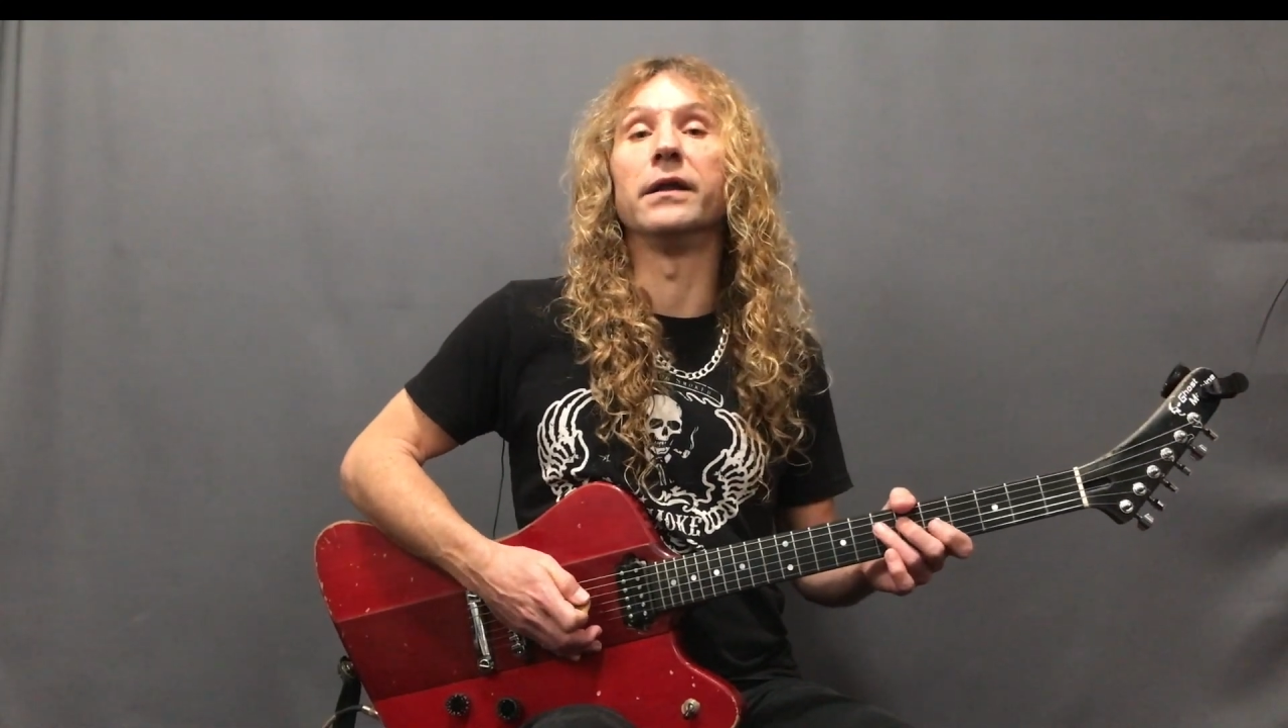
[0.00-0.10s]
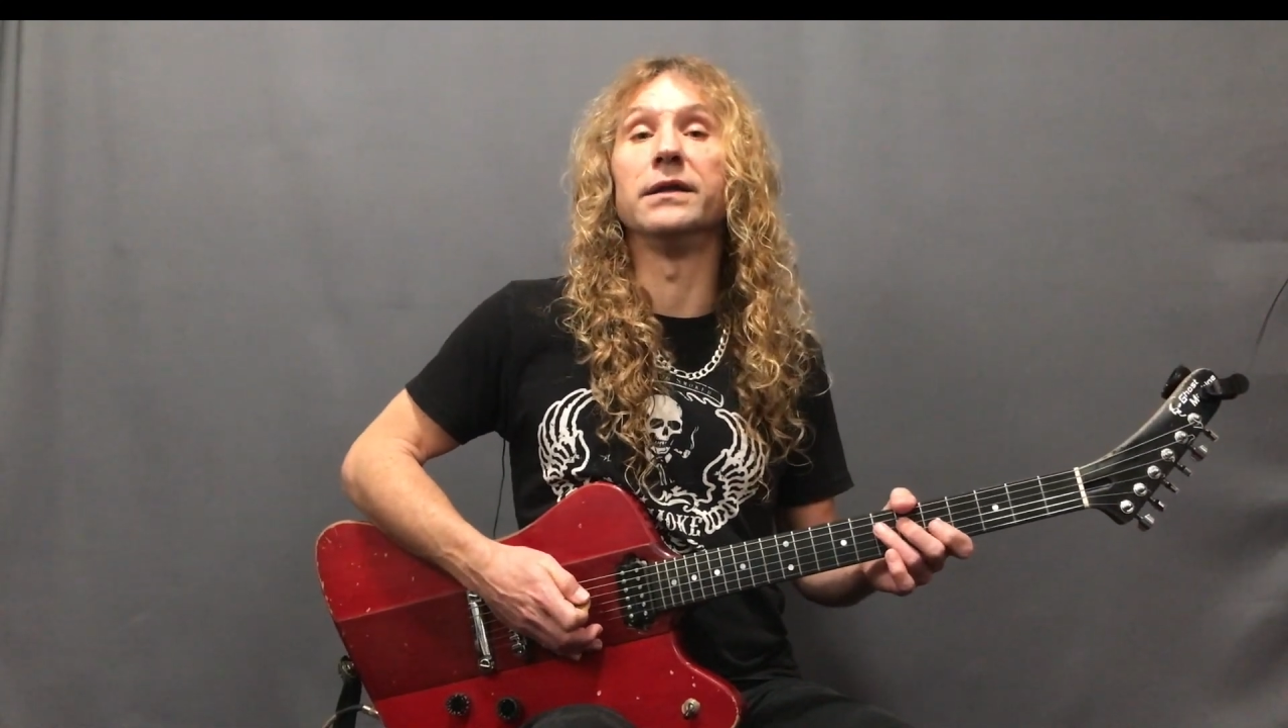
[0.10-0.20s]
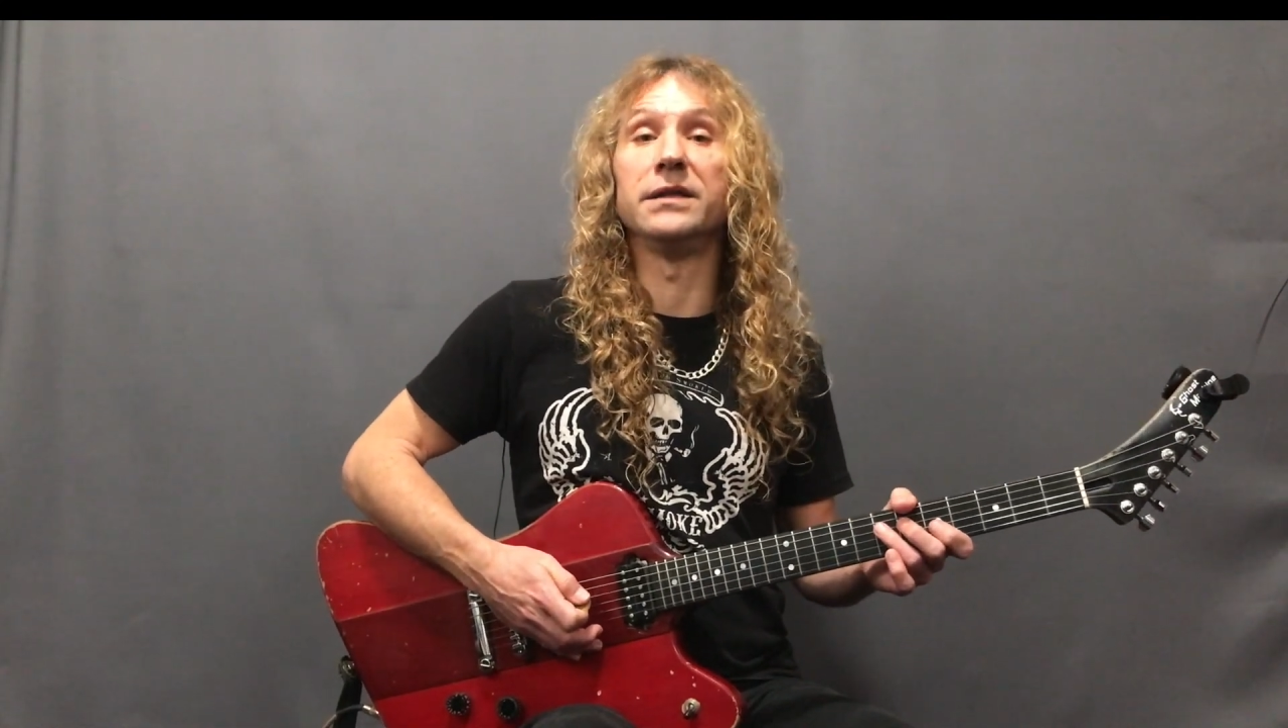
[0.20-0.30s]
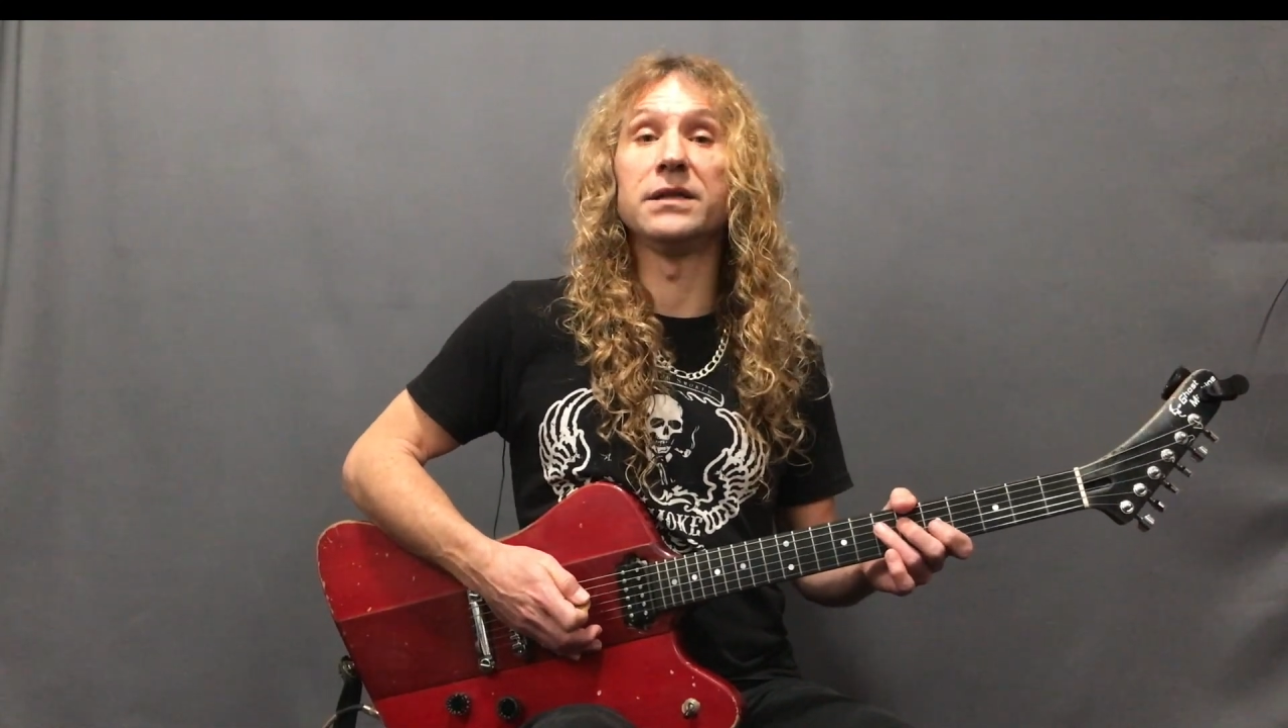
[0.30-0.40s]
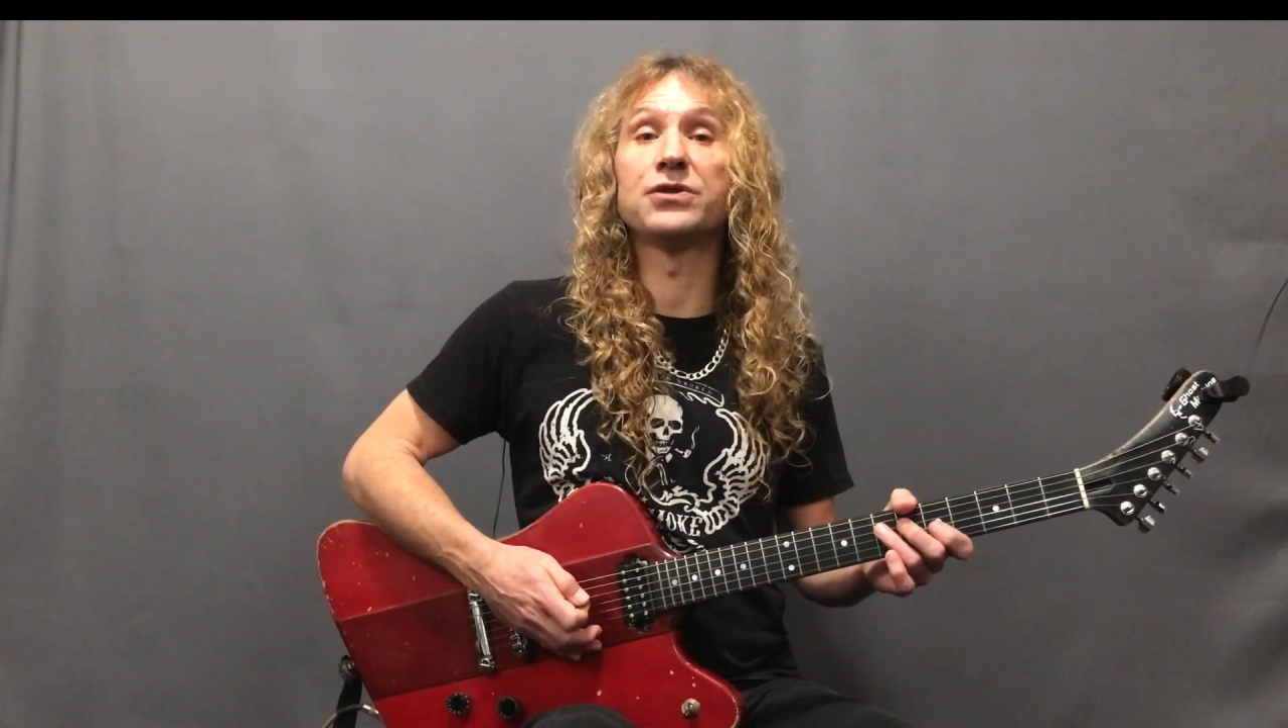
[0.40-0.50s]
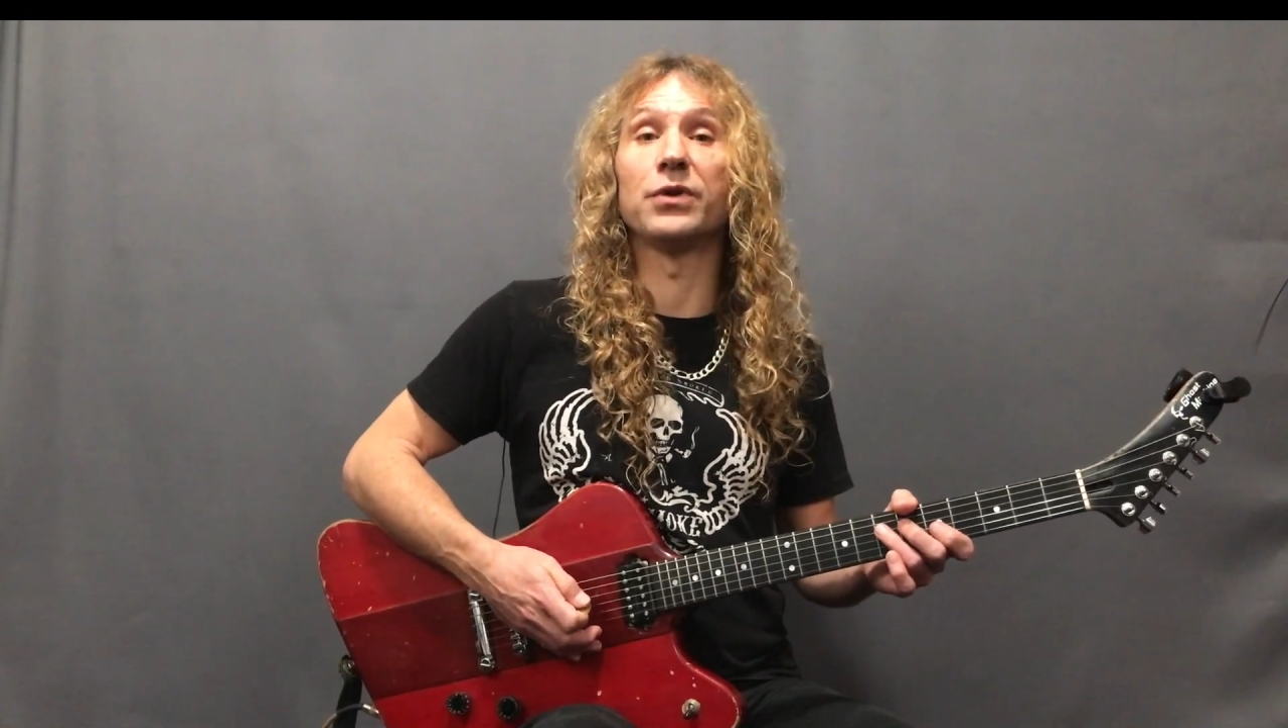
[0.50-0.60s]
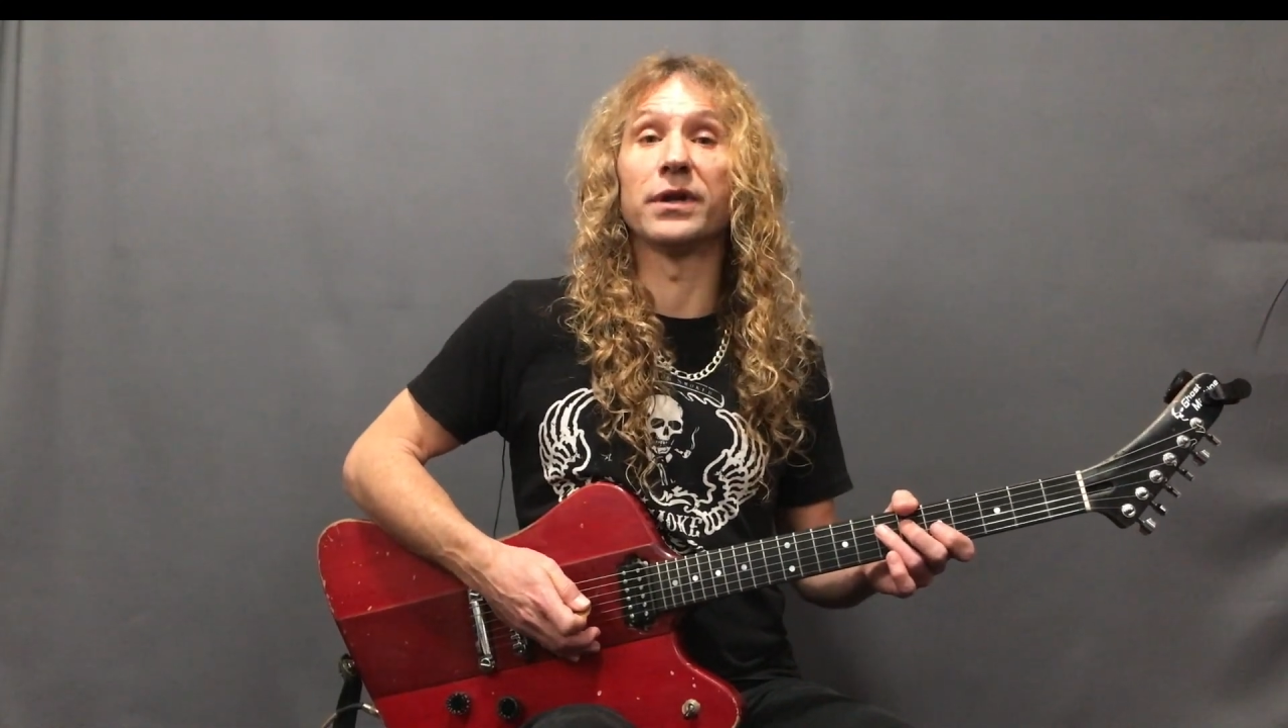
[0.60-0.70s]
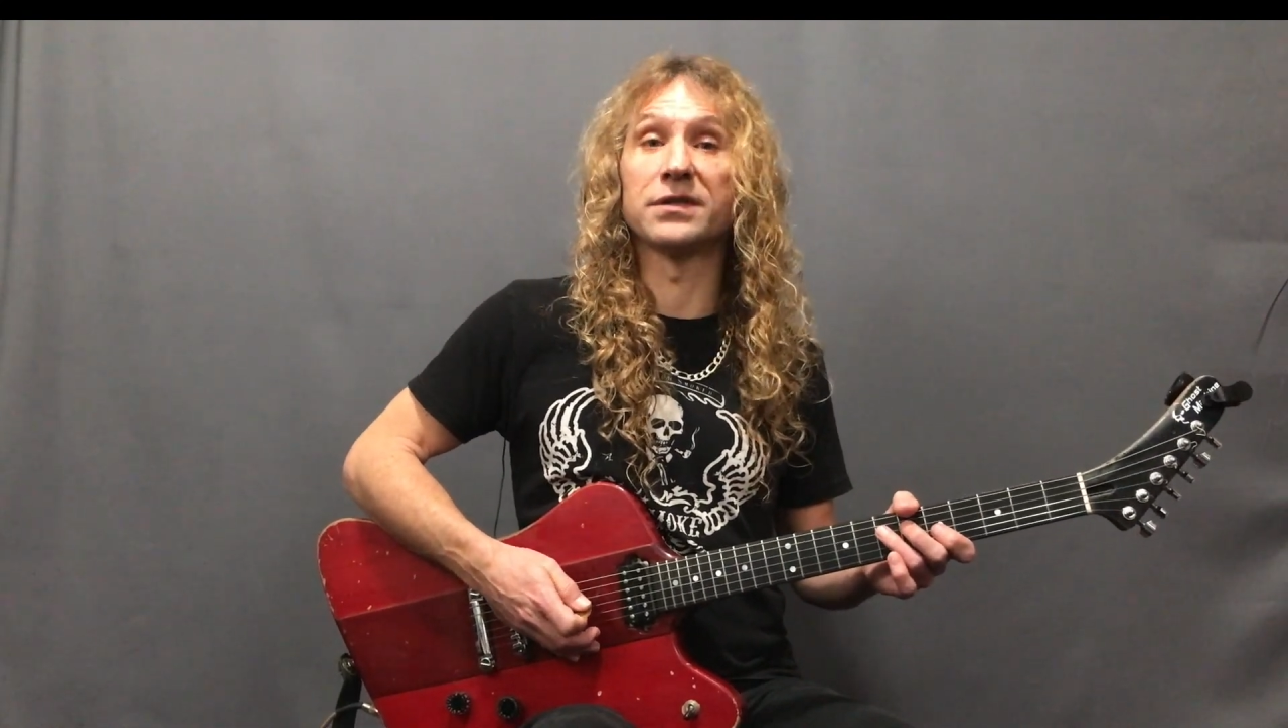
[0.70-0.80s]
the D string